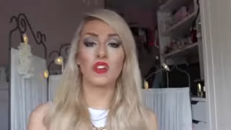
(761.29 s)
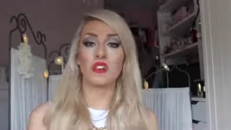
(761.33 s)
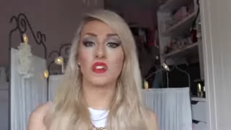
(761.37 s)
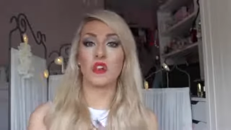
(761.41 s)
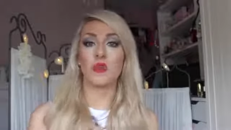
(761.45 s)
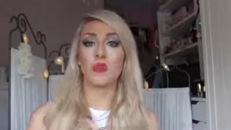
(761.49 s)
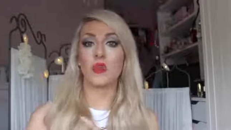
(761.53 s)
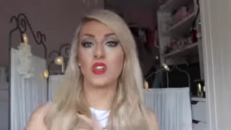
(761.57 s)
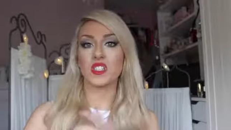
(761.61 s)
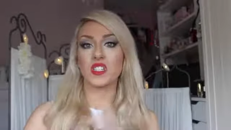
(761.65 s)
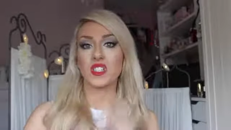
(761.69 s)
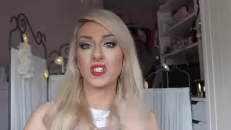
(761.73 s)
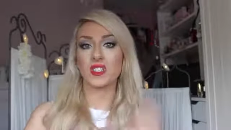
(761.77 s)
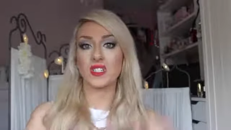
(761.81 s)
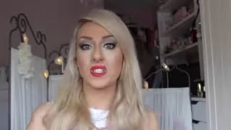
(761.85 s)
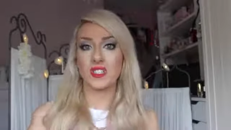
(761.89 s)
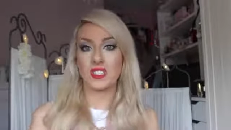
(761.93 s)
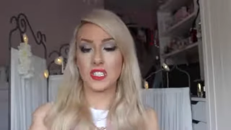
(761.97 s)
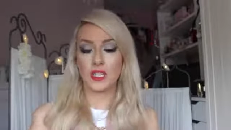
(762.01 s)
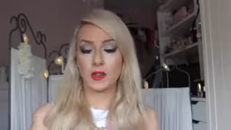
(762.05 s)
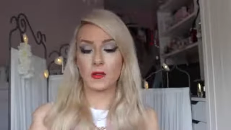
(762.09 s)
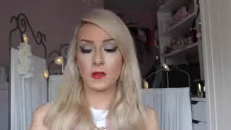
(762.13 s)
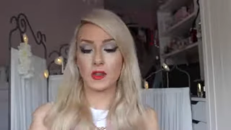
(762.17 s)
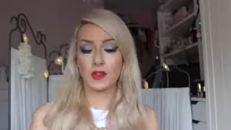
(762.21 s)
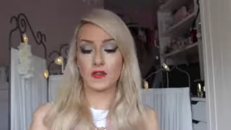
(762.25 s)
or you want to
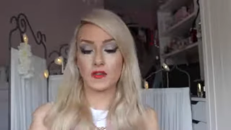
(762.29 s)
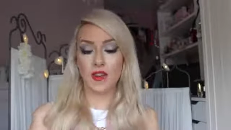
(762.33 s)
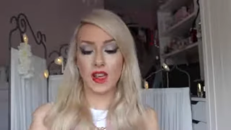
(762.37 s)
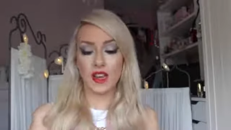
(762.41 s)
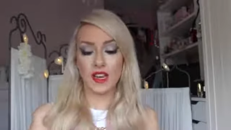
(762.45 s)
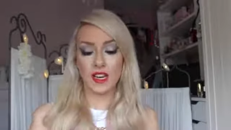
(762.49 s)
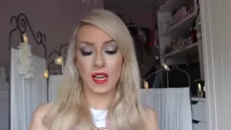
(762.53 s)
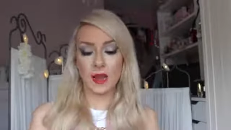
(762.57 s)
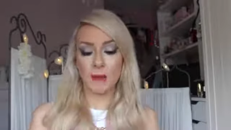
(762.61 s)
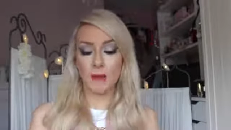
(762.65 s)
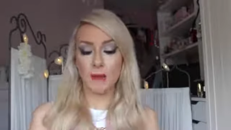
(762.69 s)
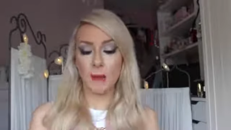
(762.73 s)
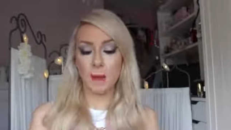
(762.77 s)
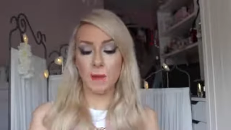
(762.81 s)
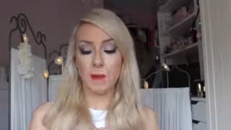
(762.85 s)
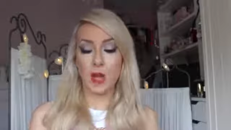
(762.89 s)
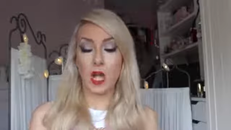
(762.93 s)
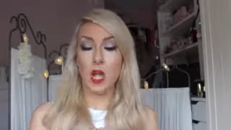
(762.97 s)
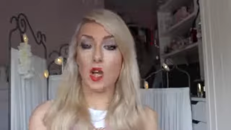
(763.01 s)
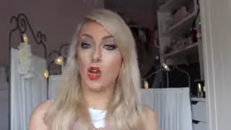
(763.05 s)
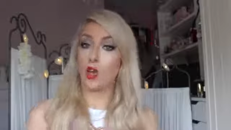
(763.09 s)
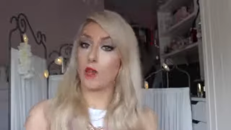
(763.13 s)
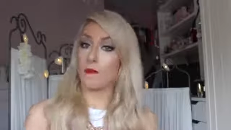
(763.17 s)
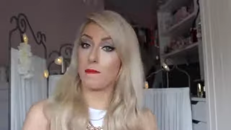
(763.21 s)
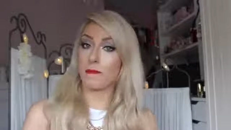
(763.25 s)
stick with a red lip,
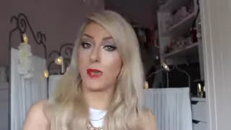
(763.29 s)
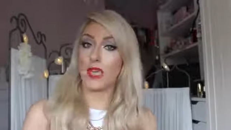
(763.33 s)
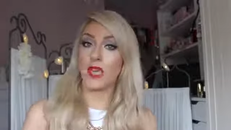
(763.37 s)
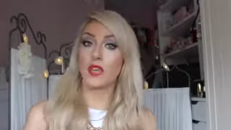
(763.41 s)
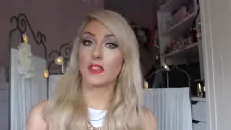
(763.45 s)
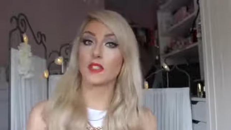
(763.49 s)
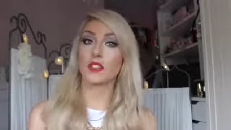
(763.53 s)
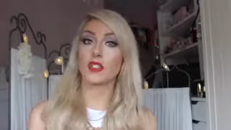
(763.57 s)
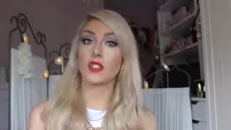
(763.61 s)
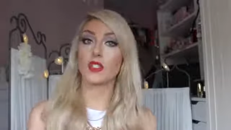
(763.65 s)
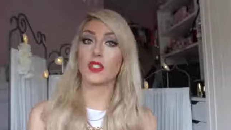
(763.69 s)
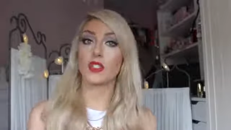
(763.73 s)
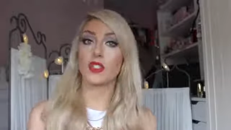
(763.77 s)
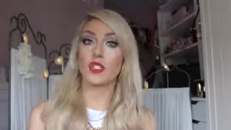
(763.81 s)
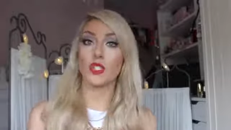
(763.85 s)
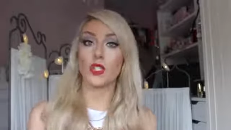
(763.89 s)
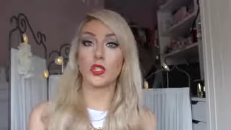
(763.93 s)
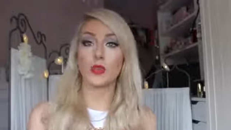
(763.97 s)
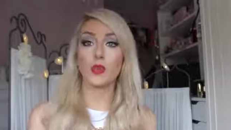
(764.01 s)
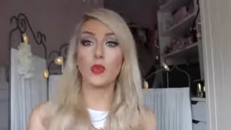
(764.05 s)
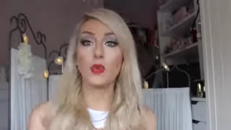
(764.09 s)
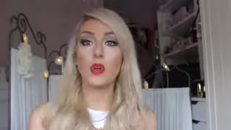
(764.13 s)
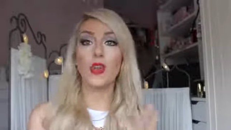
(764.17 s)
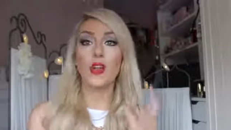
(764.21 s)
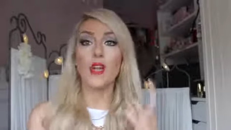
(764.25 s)
by all means
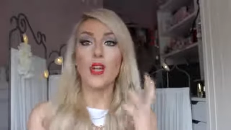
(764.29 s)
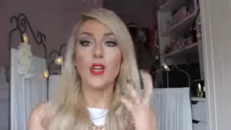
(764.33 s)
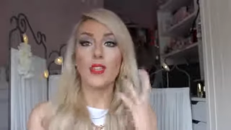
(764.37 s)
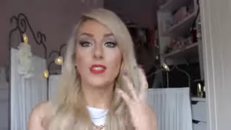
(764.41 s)
do.